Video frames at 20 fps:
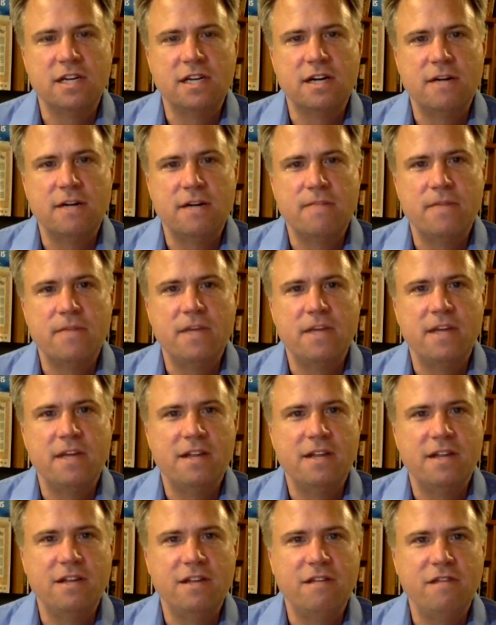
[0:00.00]

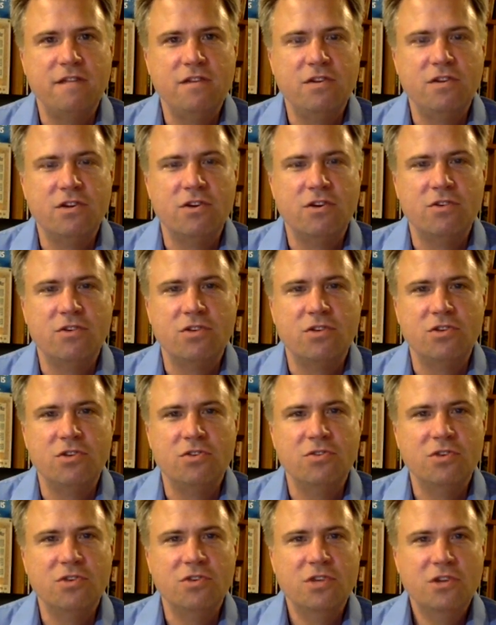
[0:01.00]
And if you go
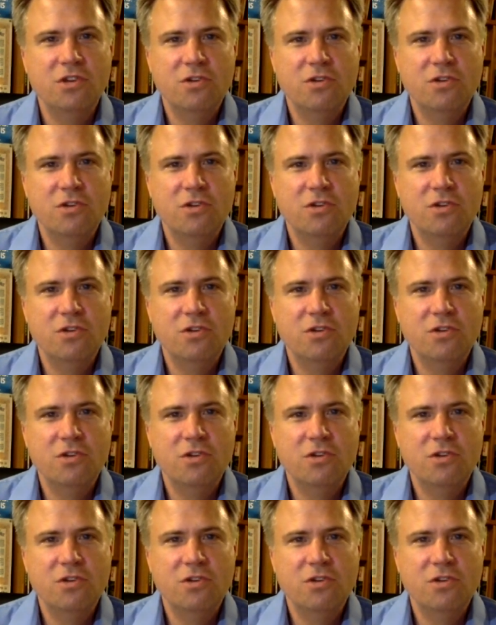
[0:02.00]
to